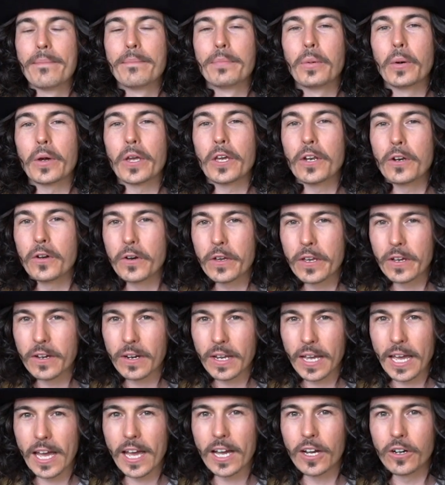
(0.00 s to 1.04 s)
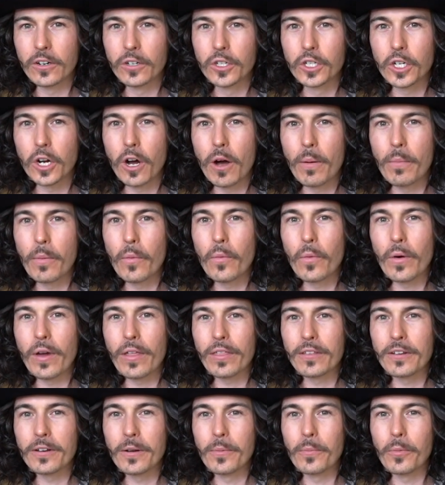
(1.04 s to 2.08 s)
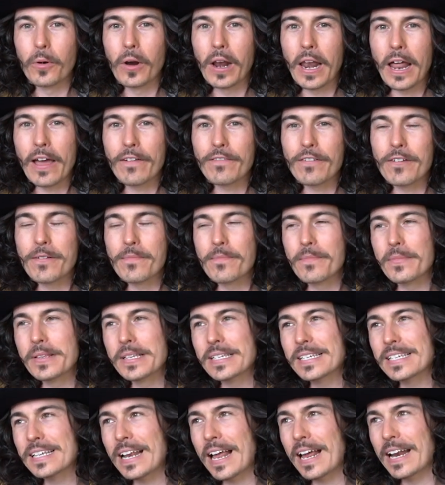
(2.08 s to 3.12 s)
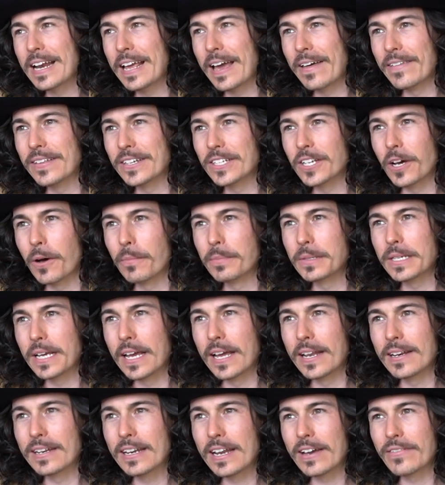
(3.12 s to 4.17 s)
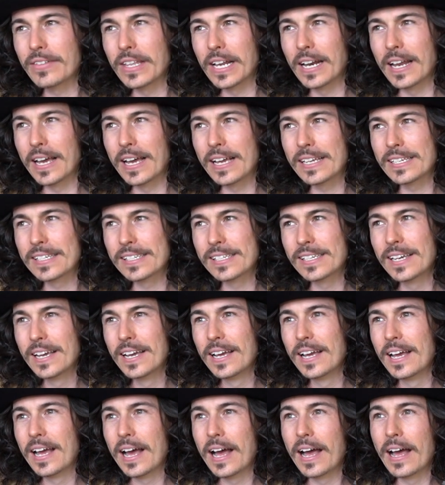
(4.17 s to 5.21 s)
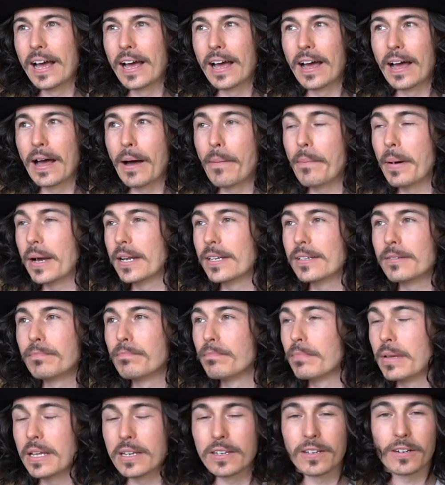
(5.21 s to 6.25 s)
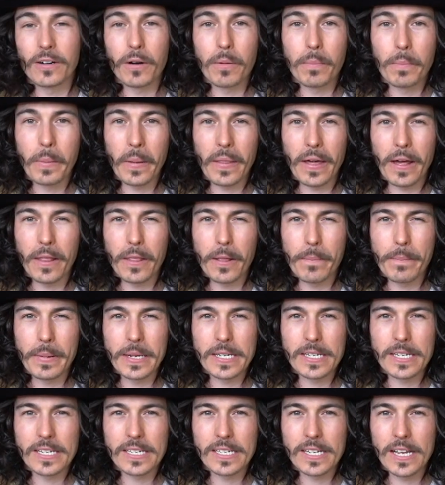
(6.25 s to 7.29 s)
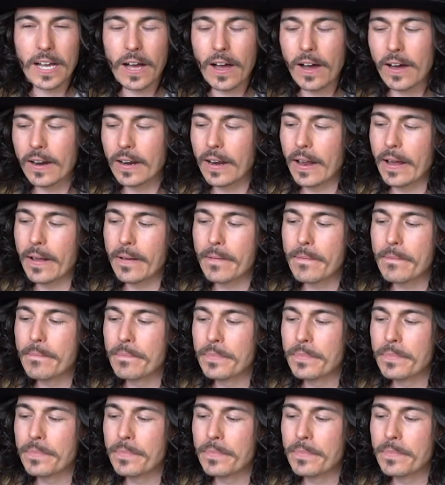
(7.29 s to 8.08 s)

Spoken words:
But you know you're going to get a good job with number 11, slightly at the top 10. Nevertheless, I might, you know, put that on the business card, like